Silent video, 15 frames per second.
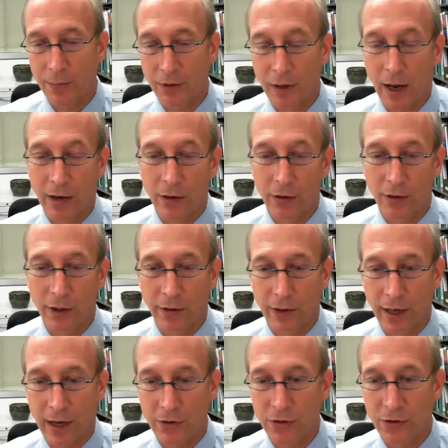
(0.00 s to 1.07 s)
not only
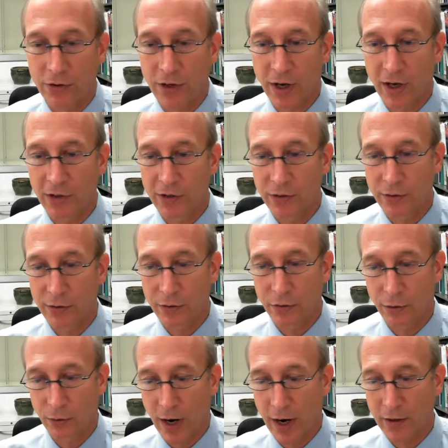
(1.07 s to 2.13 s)
the exercise
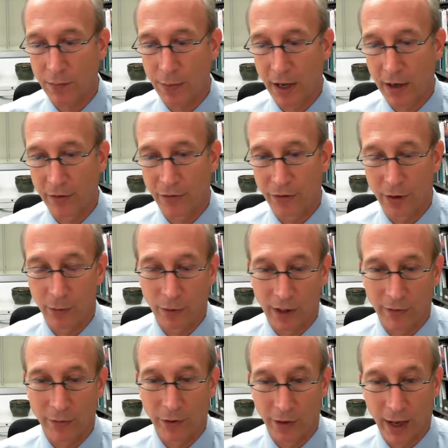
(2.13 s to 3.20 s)
direct benefit,
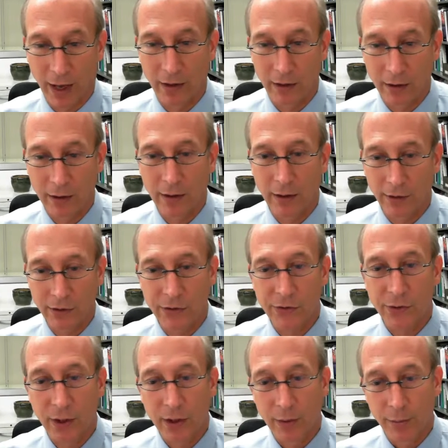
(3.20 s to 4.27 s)
whatever that
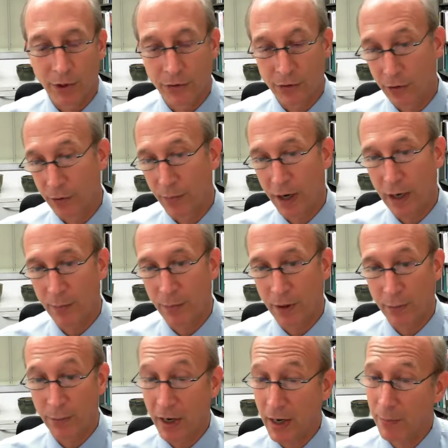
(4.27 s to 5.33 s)
is, but it
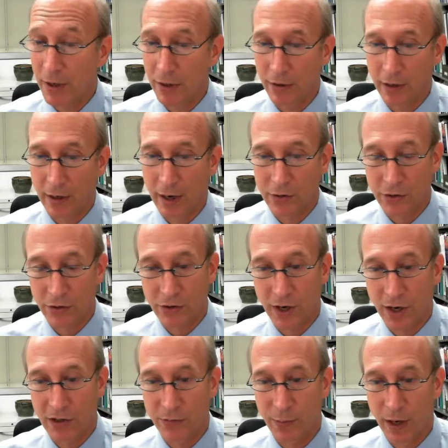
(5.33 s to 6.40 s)
may be that
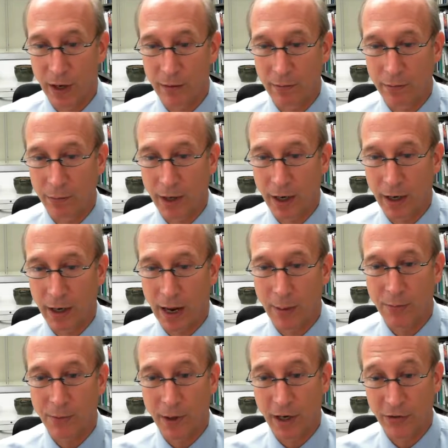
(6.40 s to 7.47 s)
exercise by
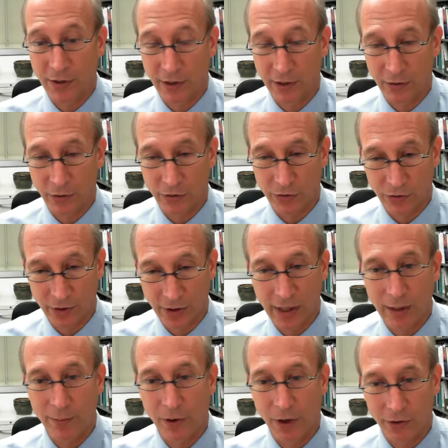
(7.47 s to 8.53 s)
optimizing your
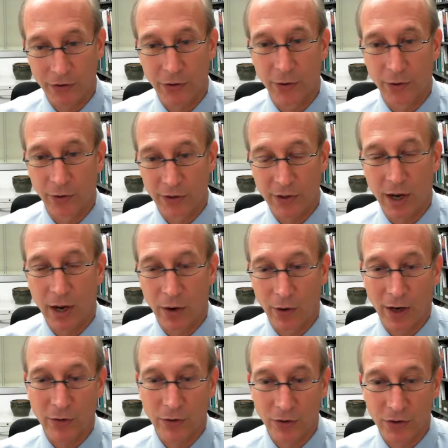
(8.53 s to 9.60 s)
sleep also is how
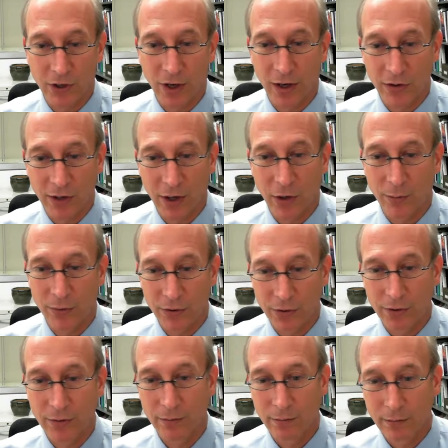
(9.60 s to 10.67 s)
exercise helps.